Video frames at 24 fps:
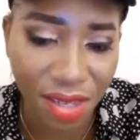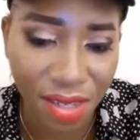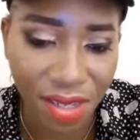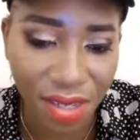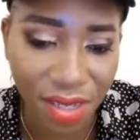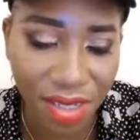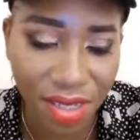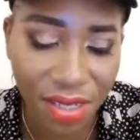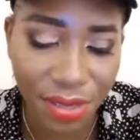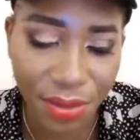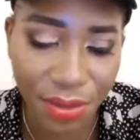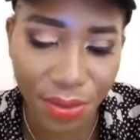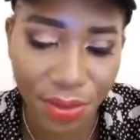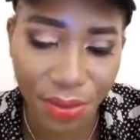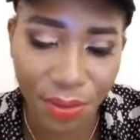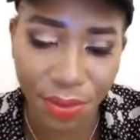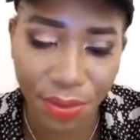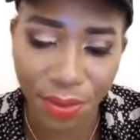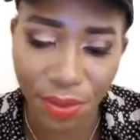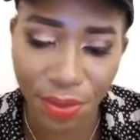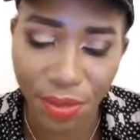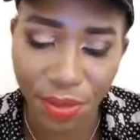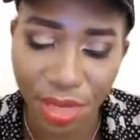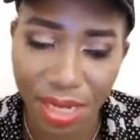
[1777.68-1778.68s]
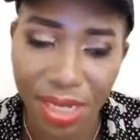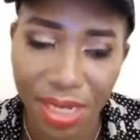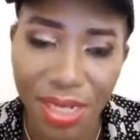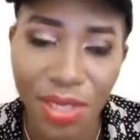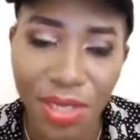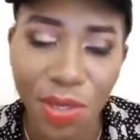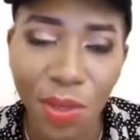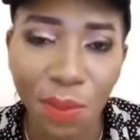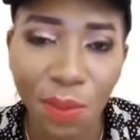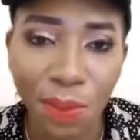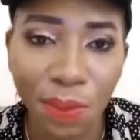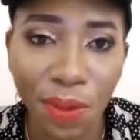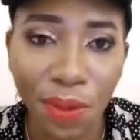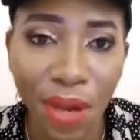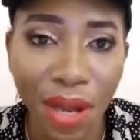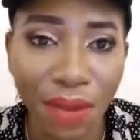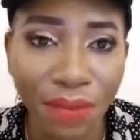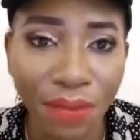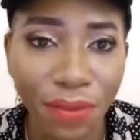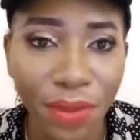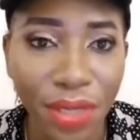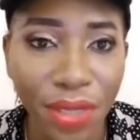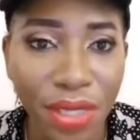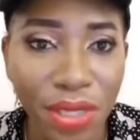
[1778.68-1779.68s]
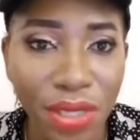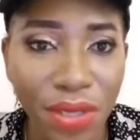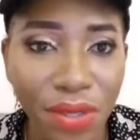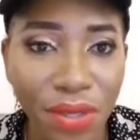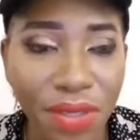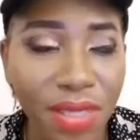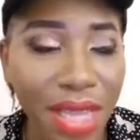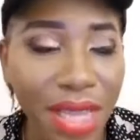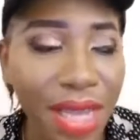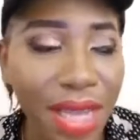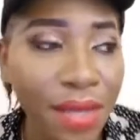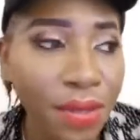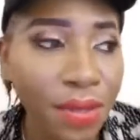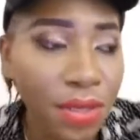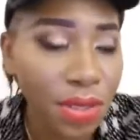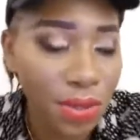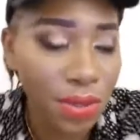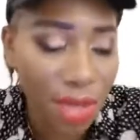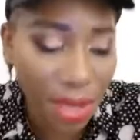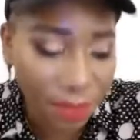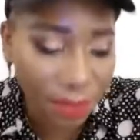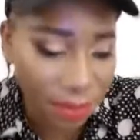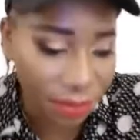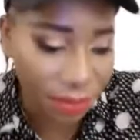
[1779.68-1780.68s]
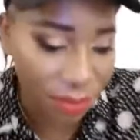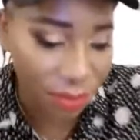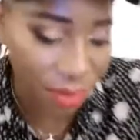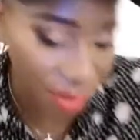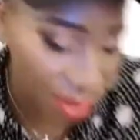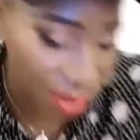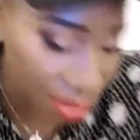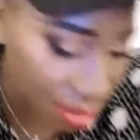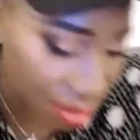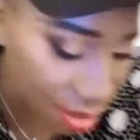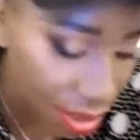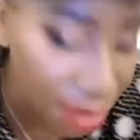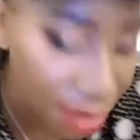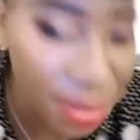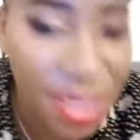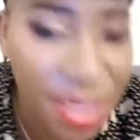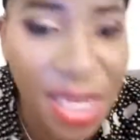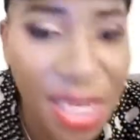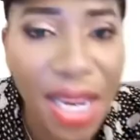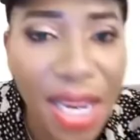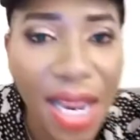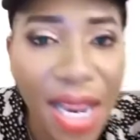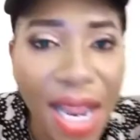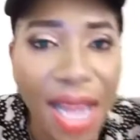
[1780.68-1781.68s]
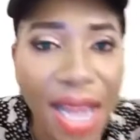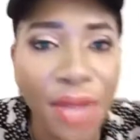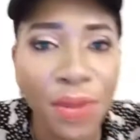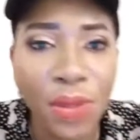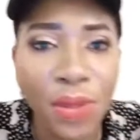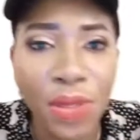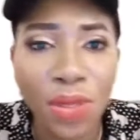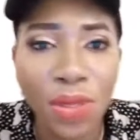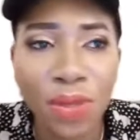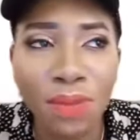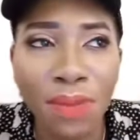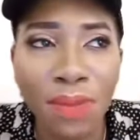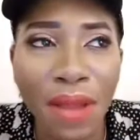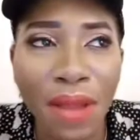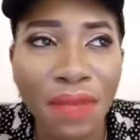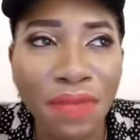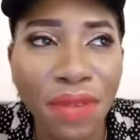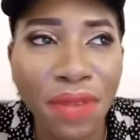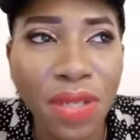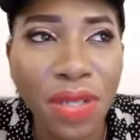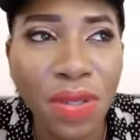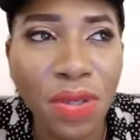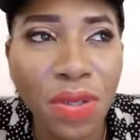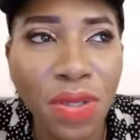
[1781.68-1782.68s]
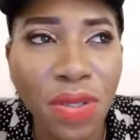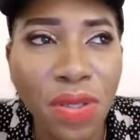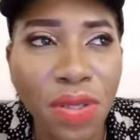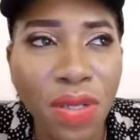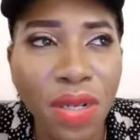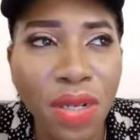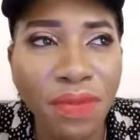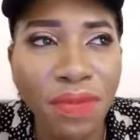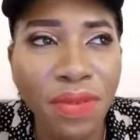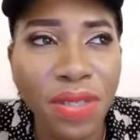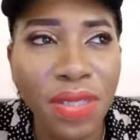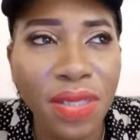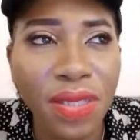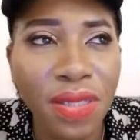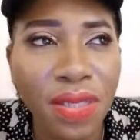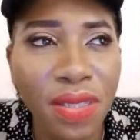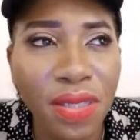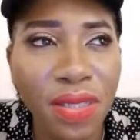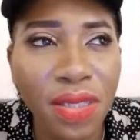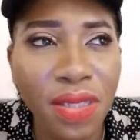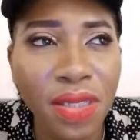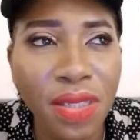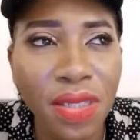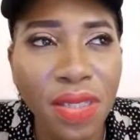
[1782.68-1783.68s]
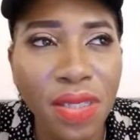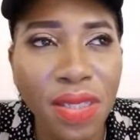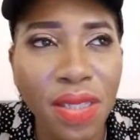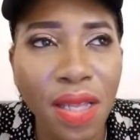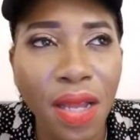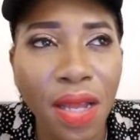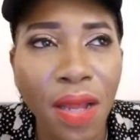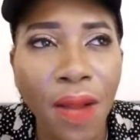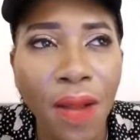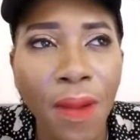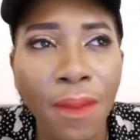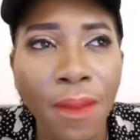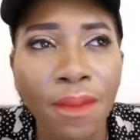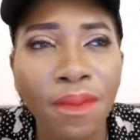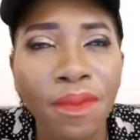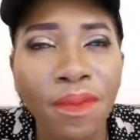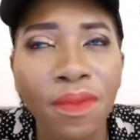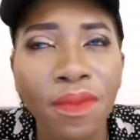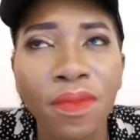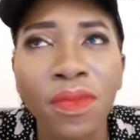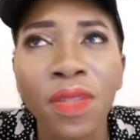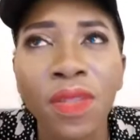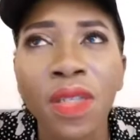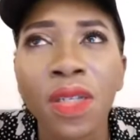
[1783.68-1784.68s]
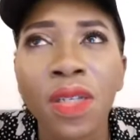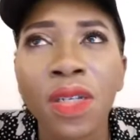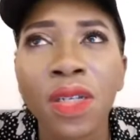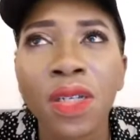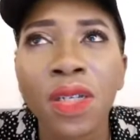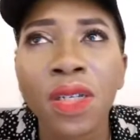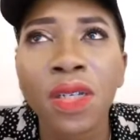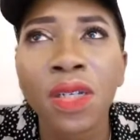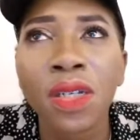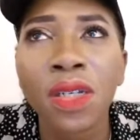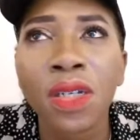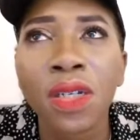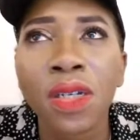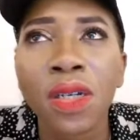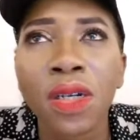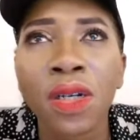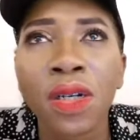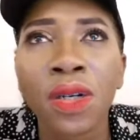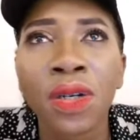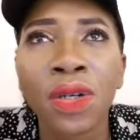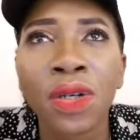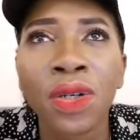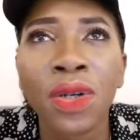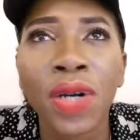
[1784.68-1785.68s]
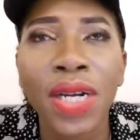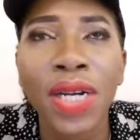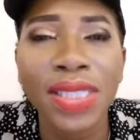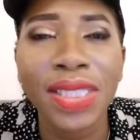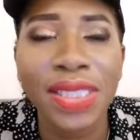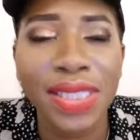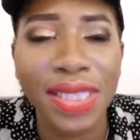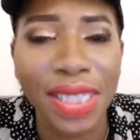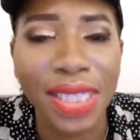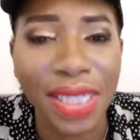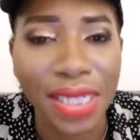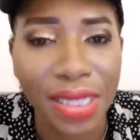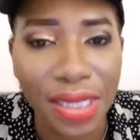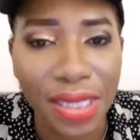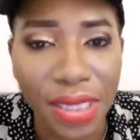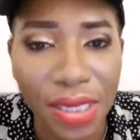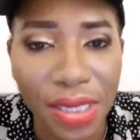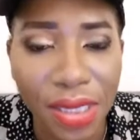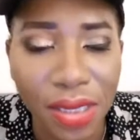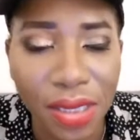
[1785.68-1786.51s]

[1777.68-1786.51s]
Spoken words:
Yes, so at least you people have vocations. I used to have a see, Cherish, I used my friend used to live in um Gauteng.